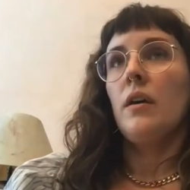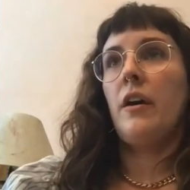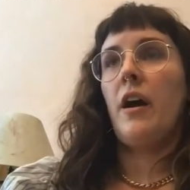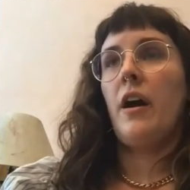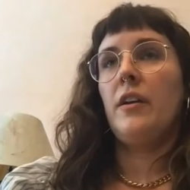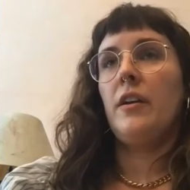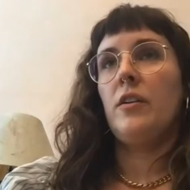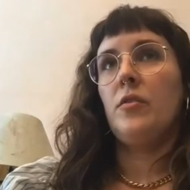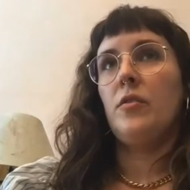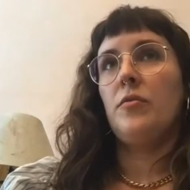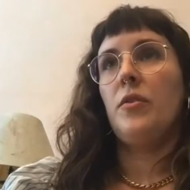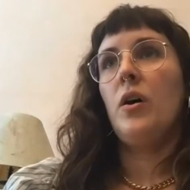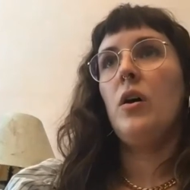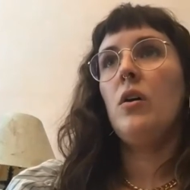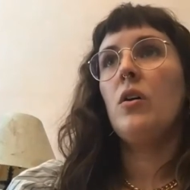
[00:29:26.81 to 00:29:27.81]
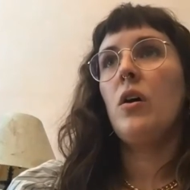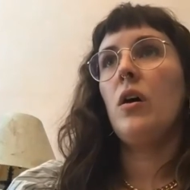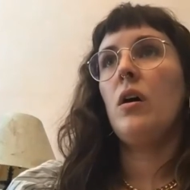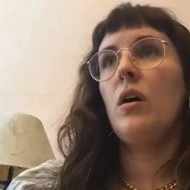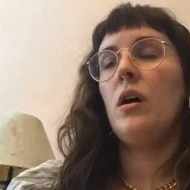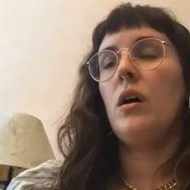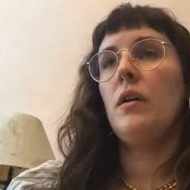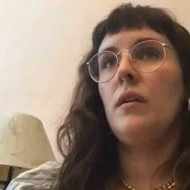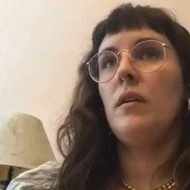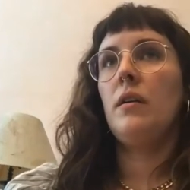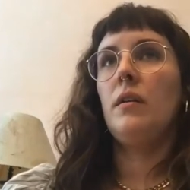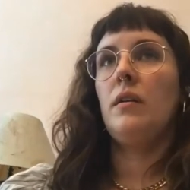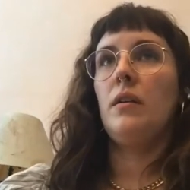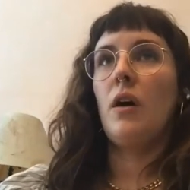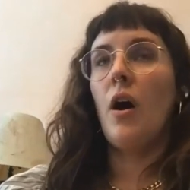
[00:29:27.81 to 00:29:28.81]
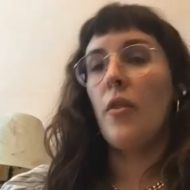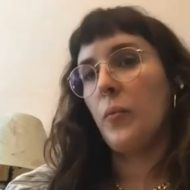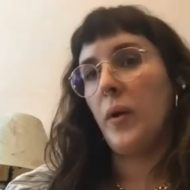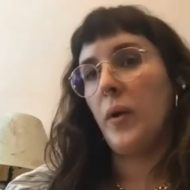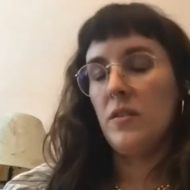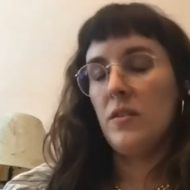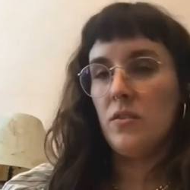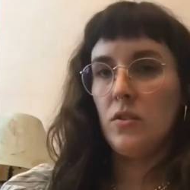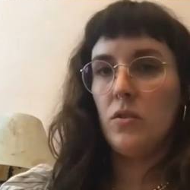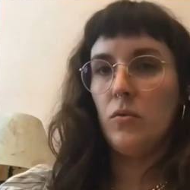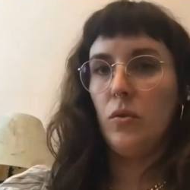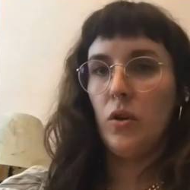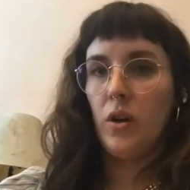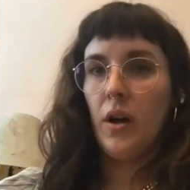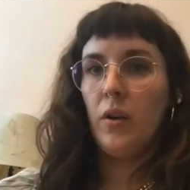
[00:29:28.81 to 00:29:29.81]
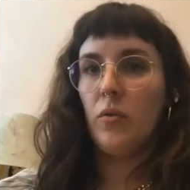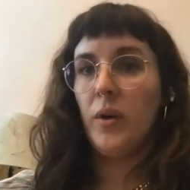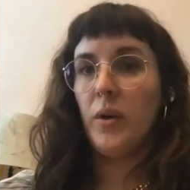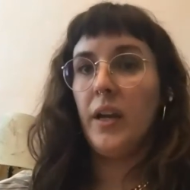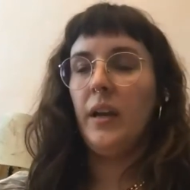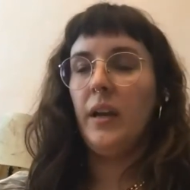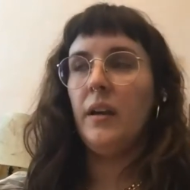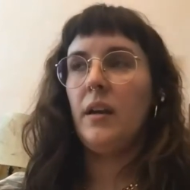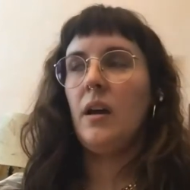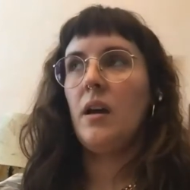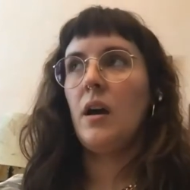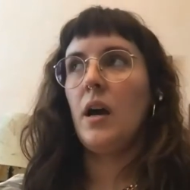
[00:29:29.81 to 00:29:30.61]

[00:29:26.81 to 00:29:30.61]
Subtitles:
kind of other ways to learn how to read,